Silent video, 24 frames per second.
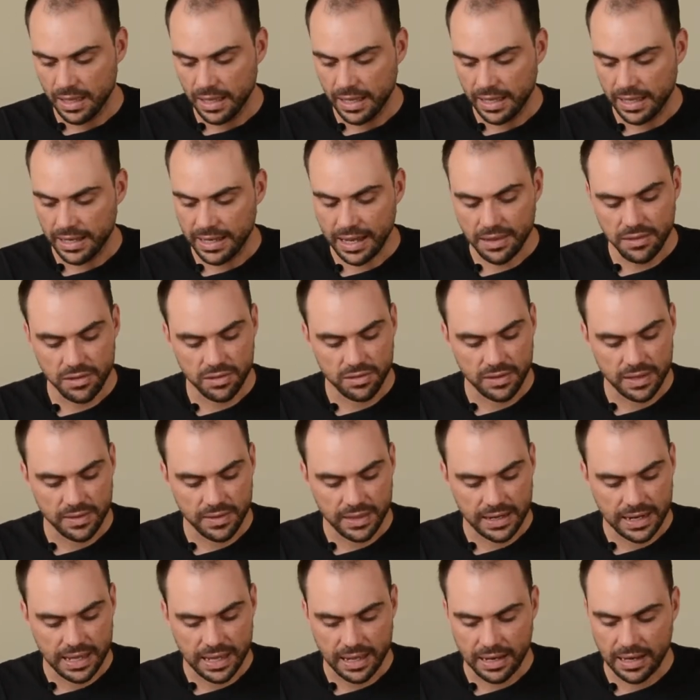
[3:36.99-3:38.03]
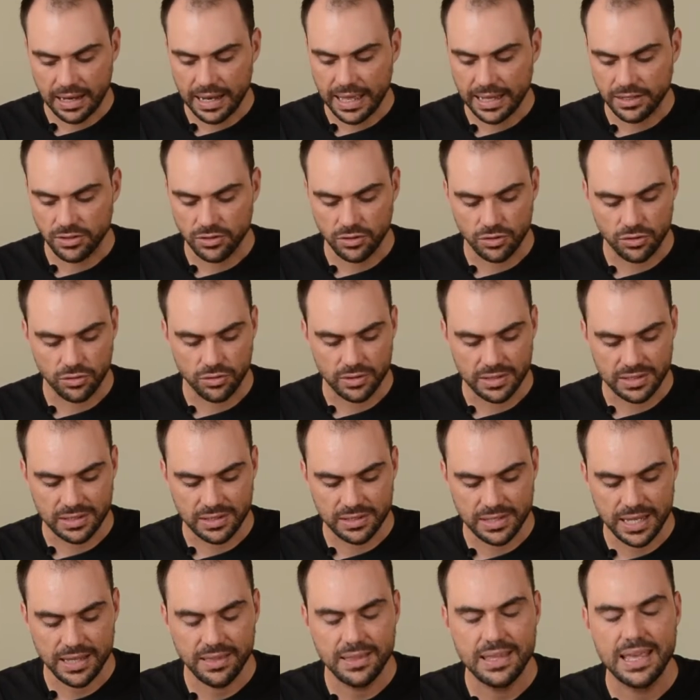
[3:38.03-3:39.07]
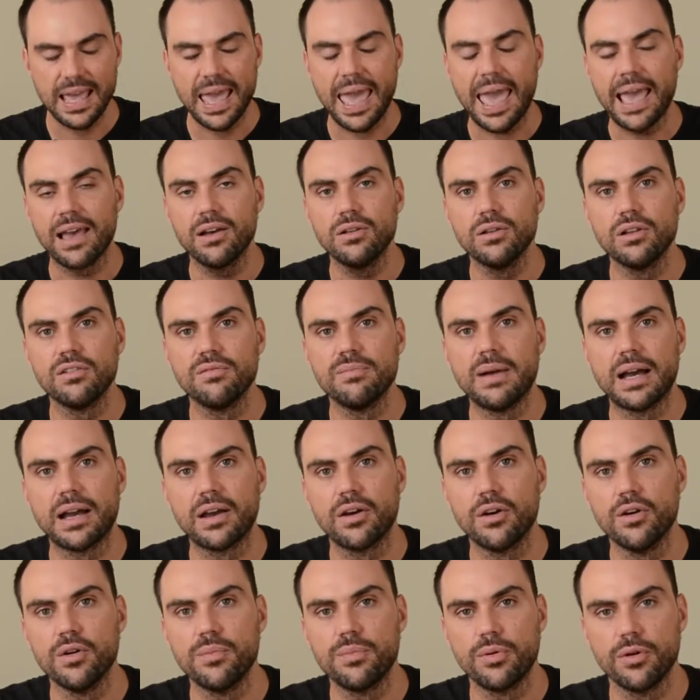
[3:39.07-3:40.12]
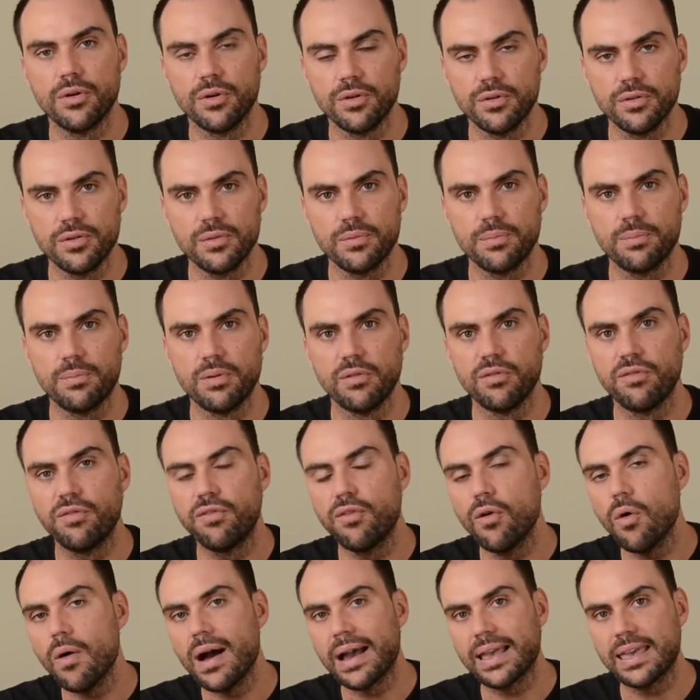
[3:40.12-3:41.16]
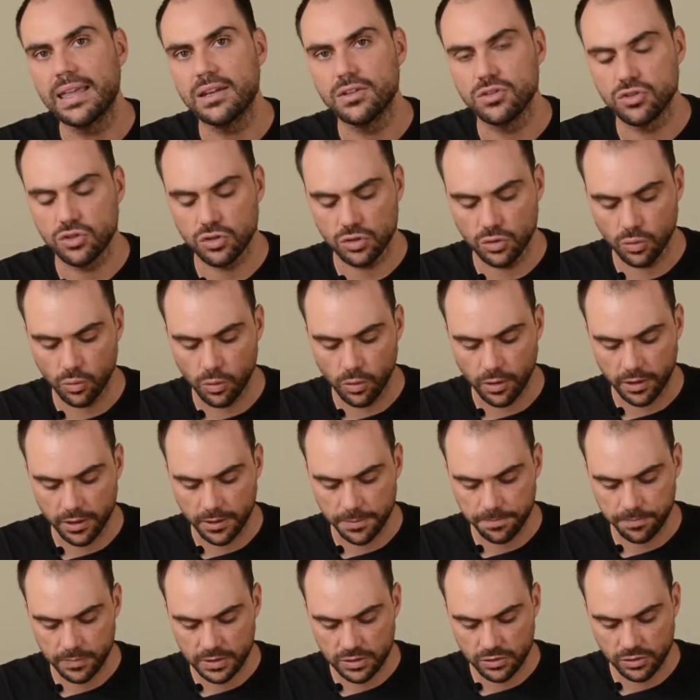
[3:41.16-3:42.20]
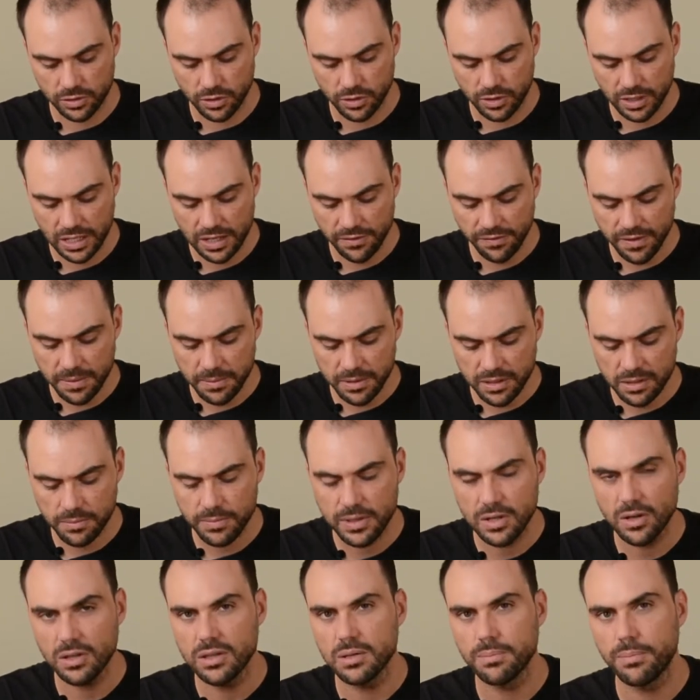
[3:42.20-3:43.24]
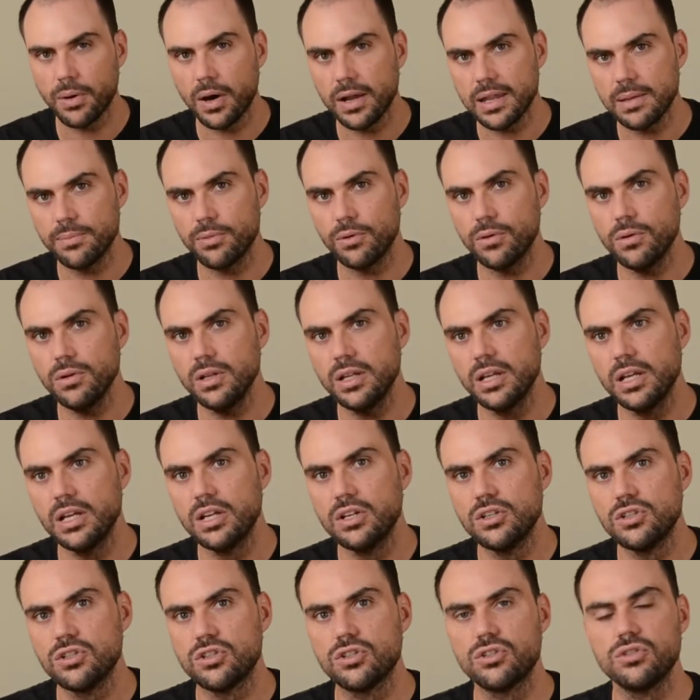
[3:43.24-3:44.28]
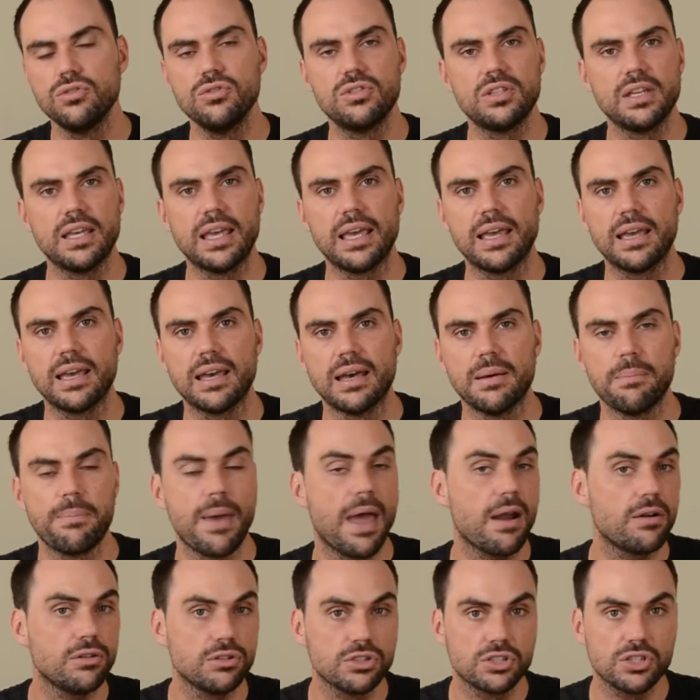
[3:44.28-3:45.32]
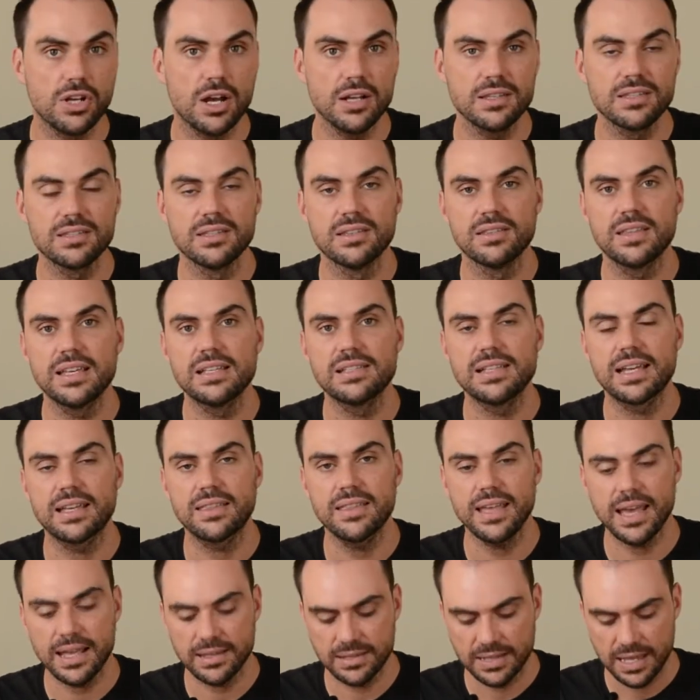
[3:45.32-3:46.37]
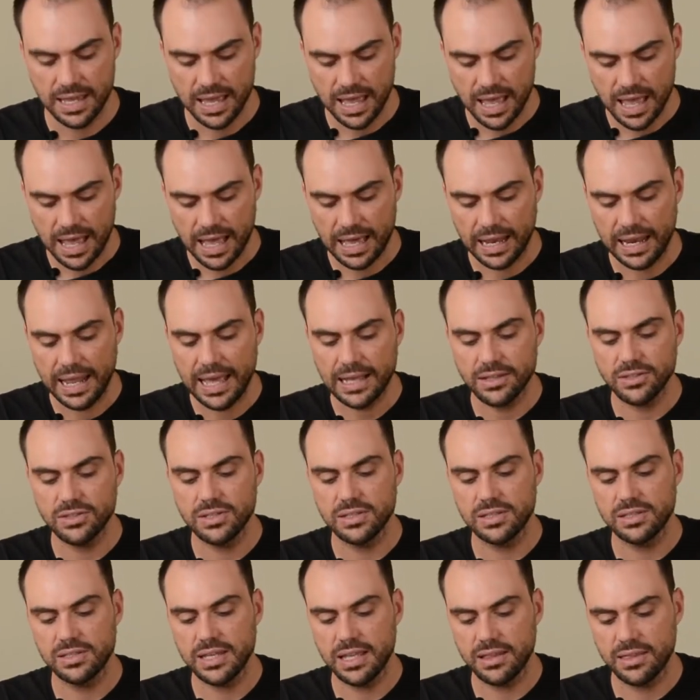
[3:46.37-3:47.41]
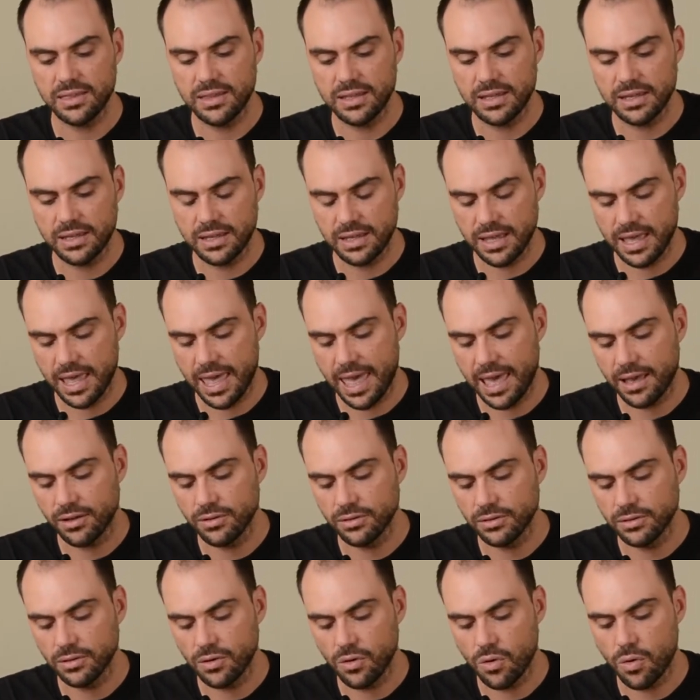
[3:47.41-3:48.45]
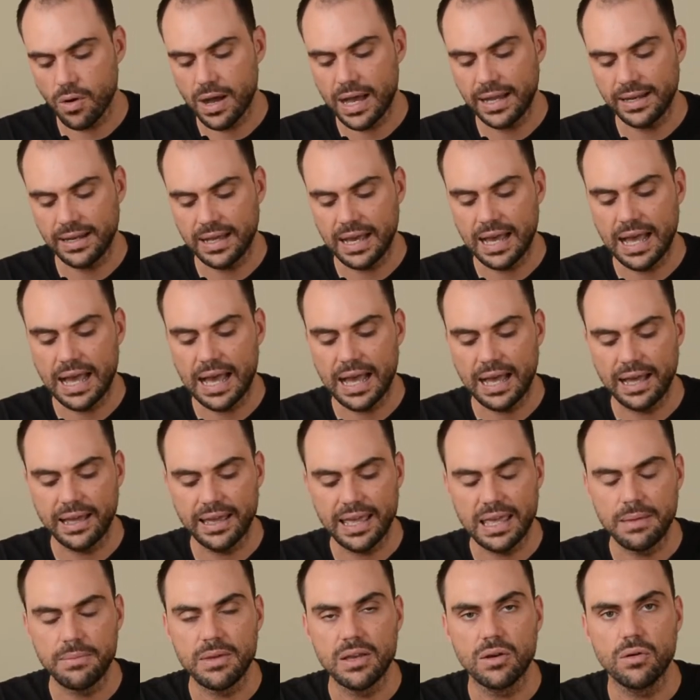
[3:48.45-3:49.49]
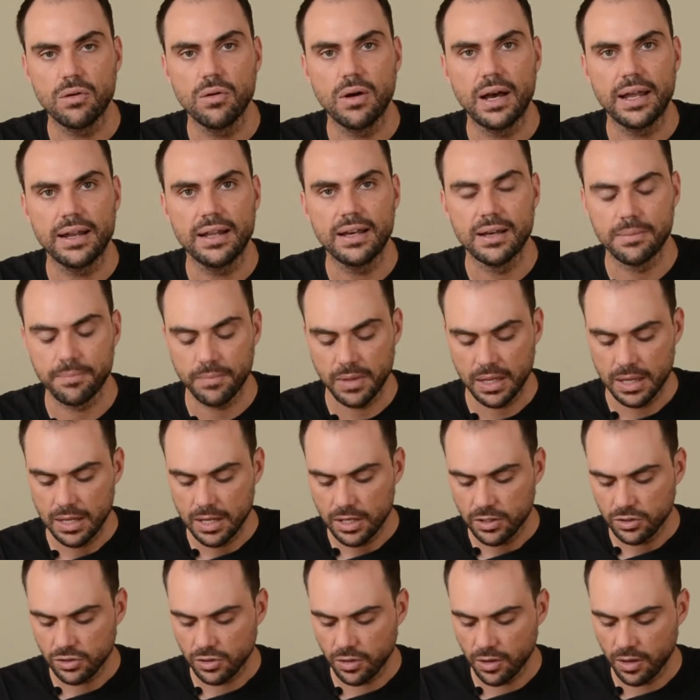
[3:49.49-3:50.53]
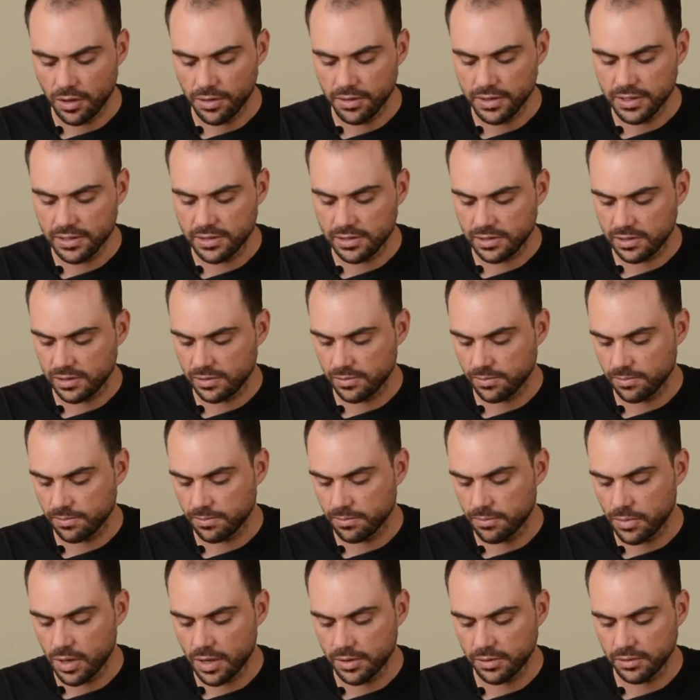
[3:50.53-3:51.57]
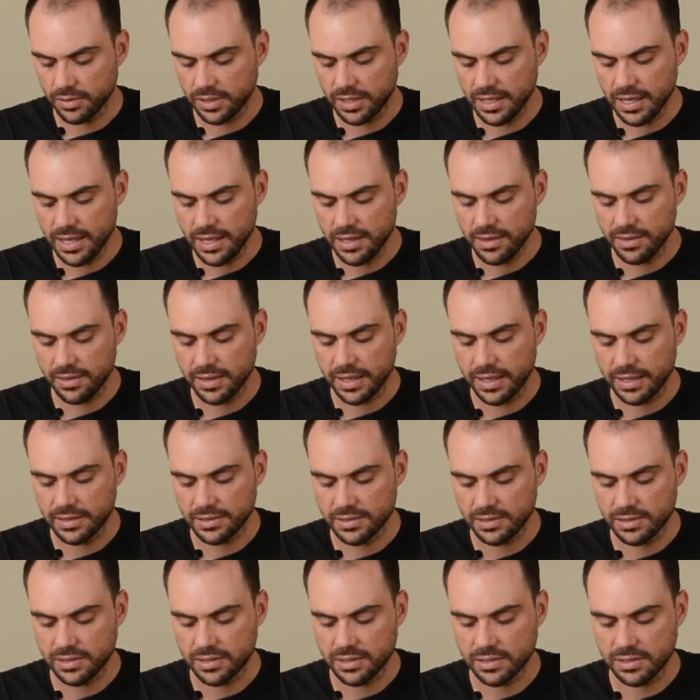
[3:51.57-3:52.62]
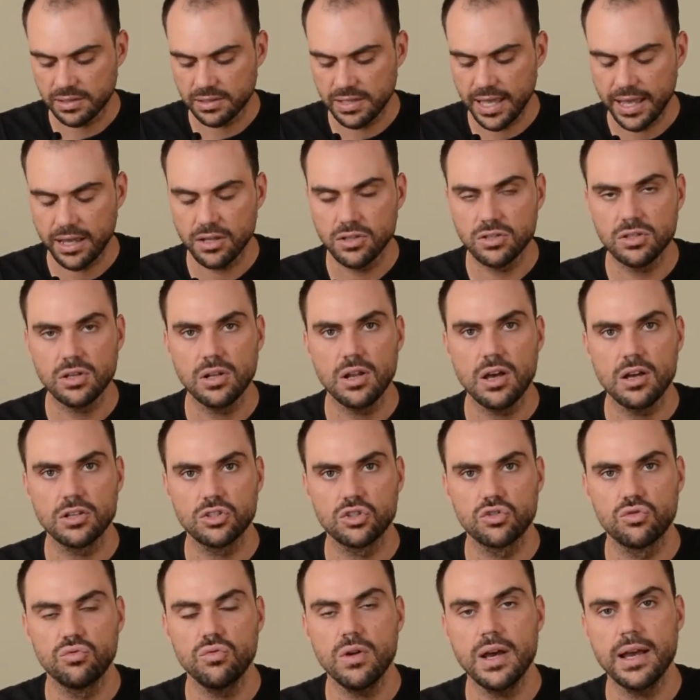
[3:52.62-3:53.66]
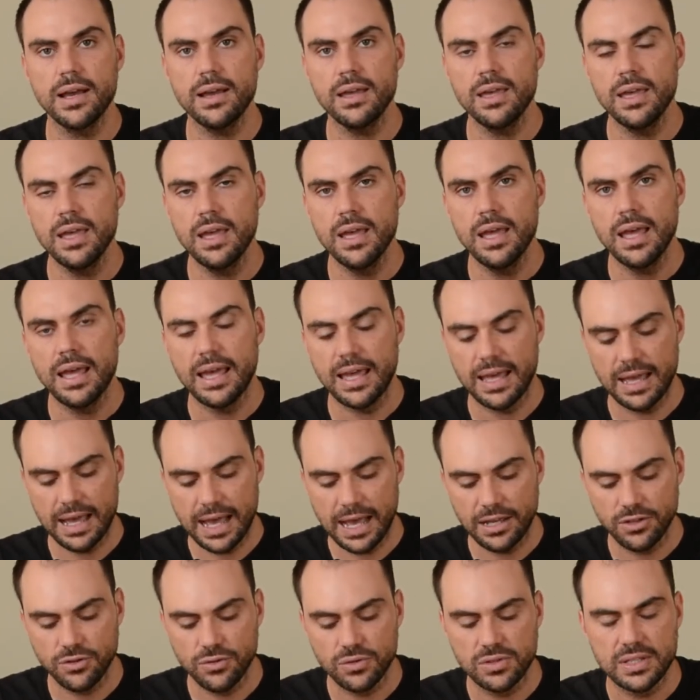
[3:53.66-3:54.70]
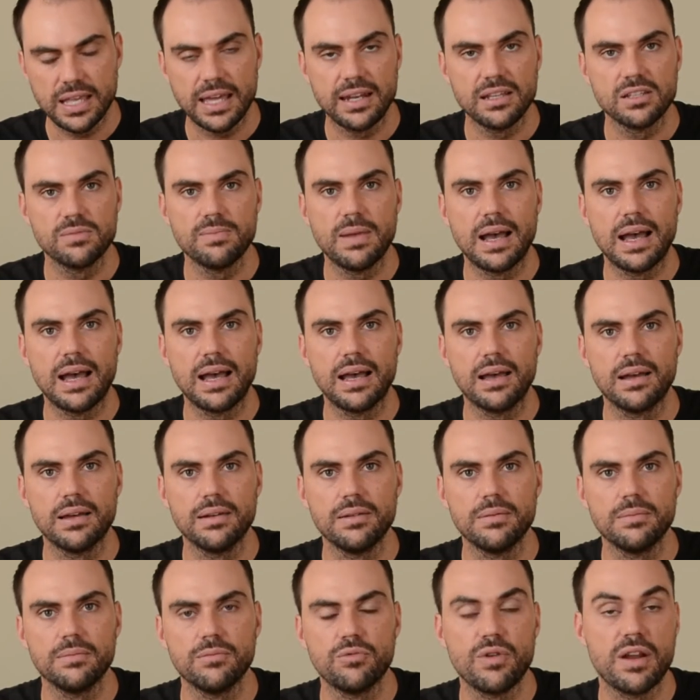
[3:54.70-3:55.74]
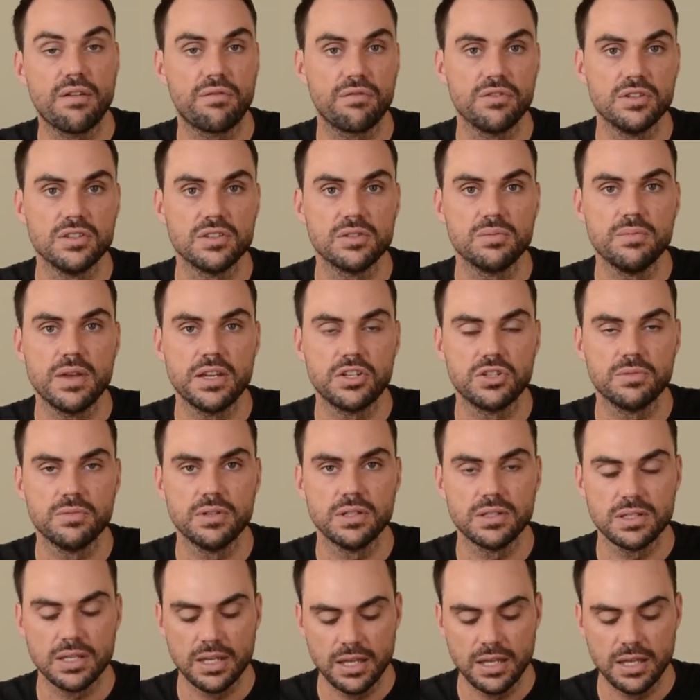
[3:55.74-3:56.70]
Another thing that I like to do is set the angle of my GoPro before I get into the water. So if I'm going to be on the bodyboard shooting barrel shots and things like that, I like to set the angle quite high, aiming quite up. So on this model here, there's the second to last rung. I use that as my reference measurement.